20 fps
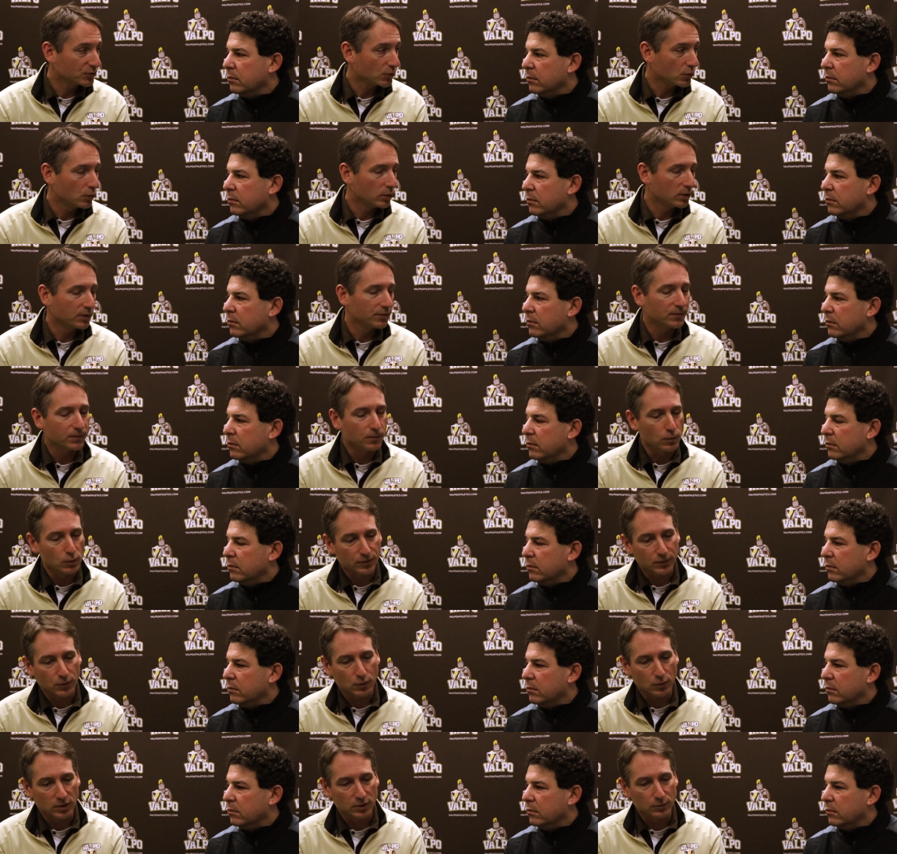Speaker 1: score in the
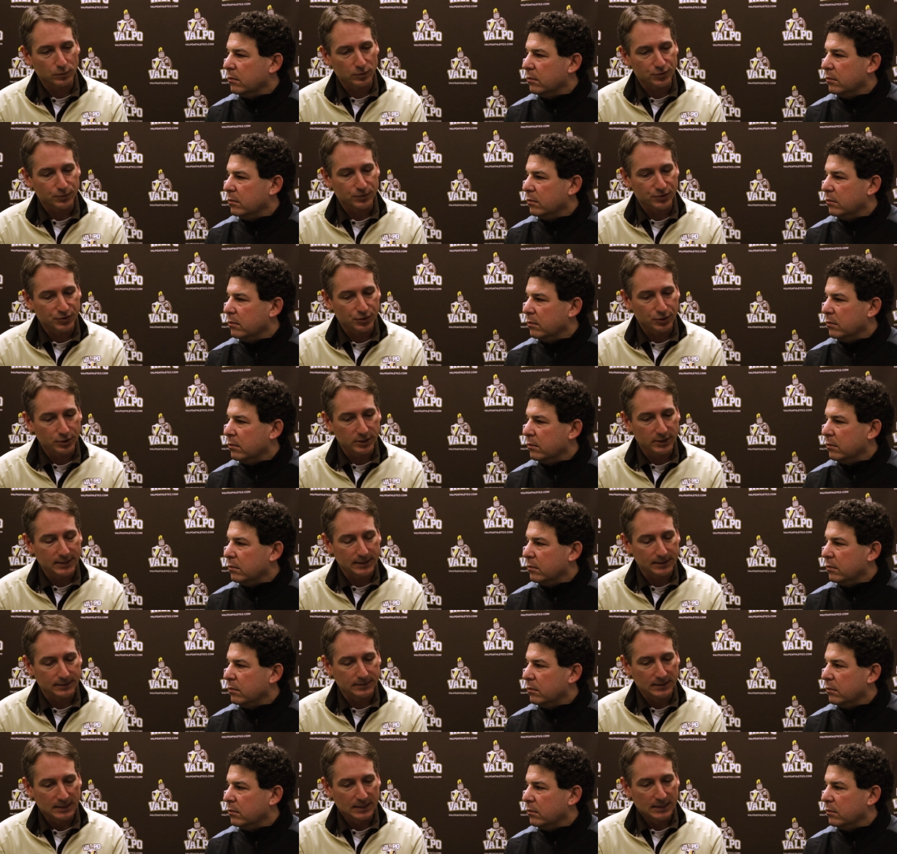fourth quarter, which was good. And
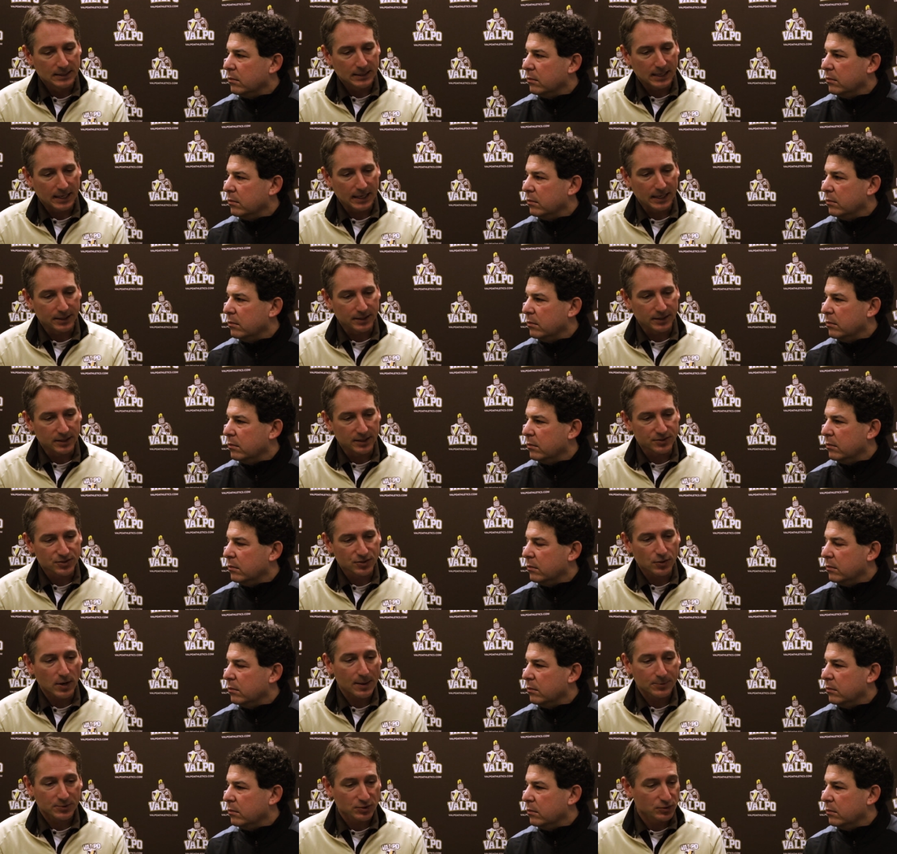and uh,
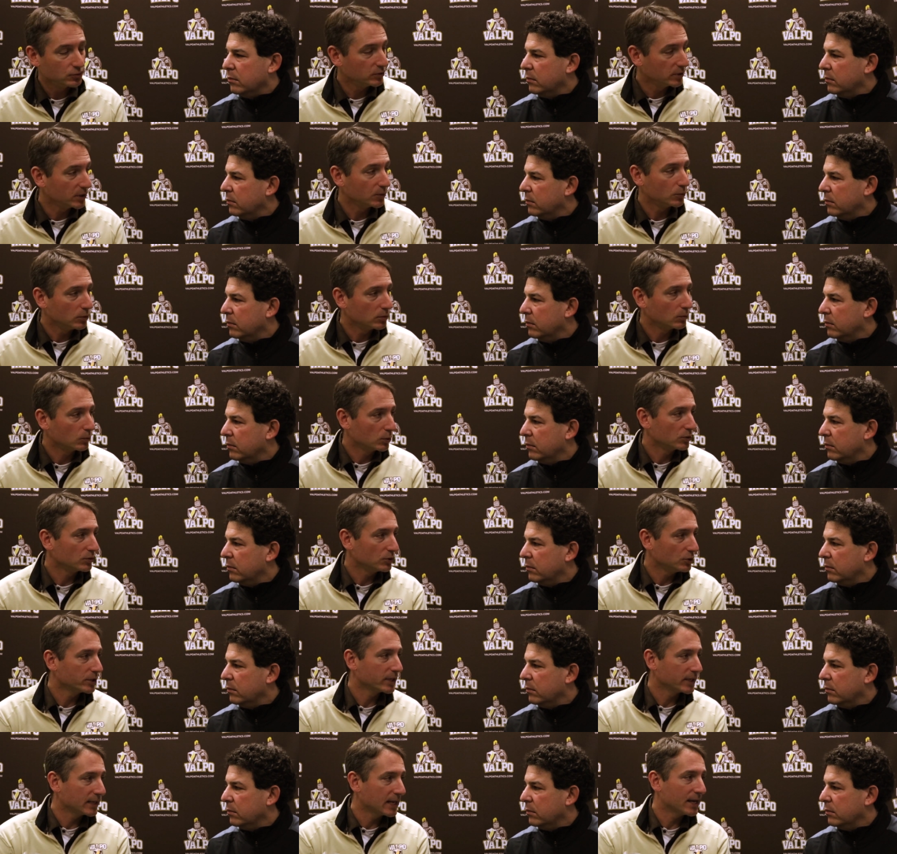so absolutely, we're, we're
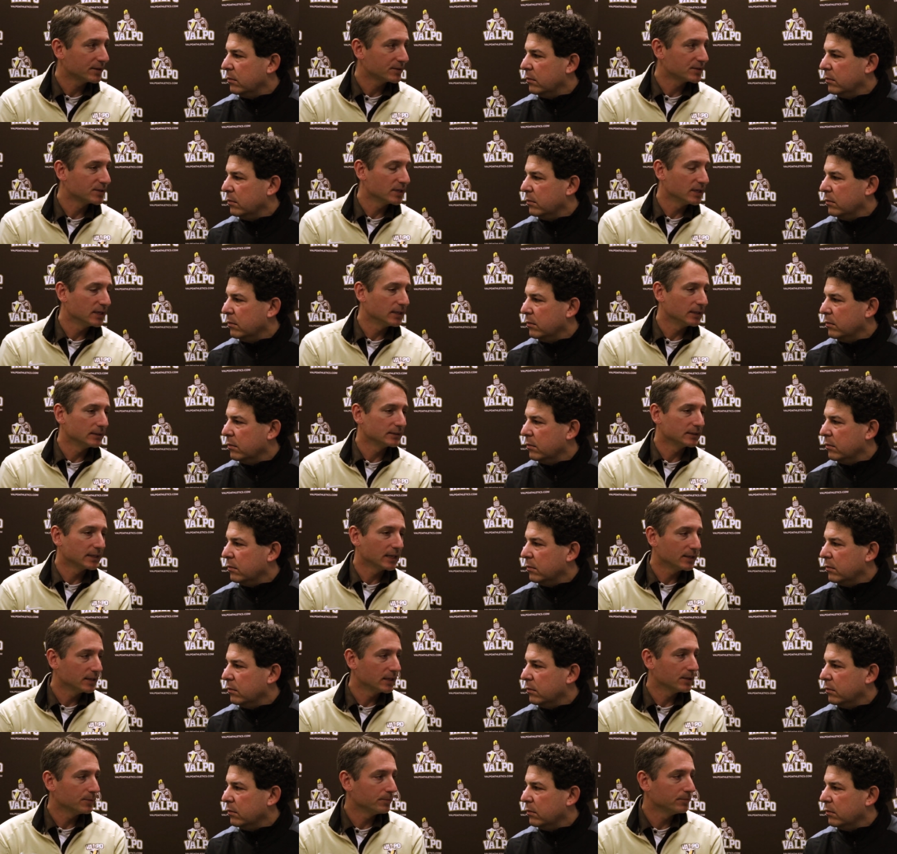looking at uh,
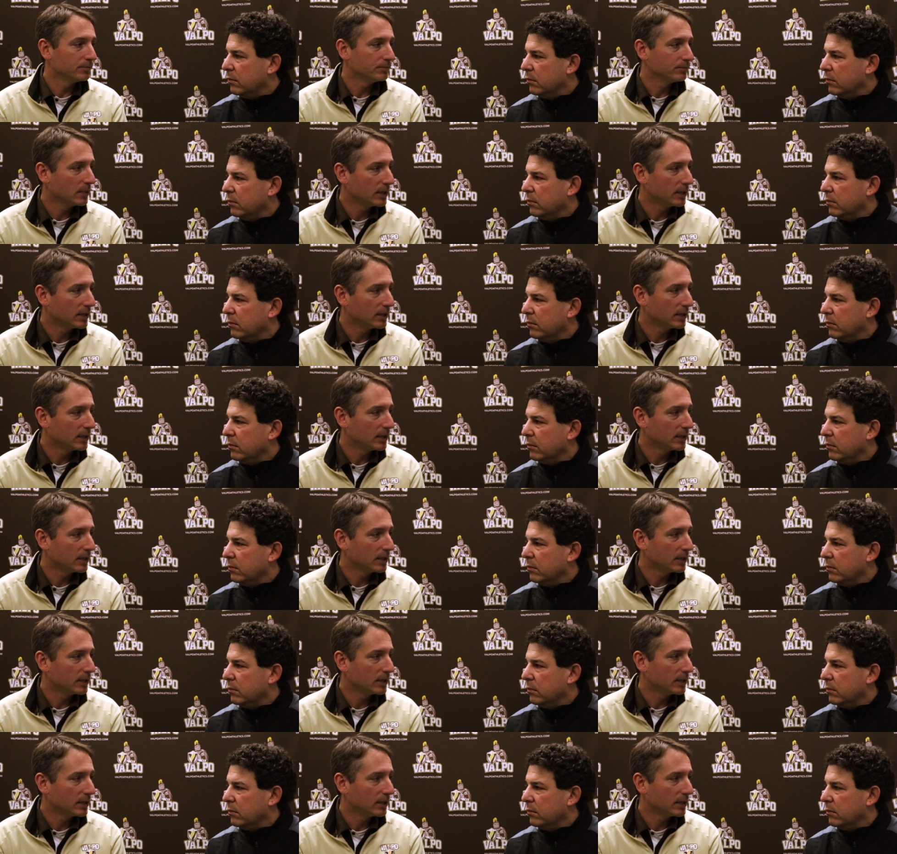getting him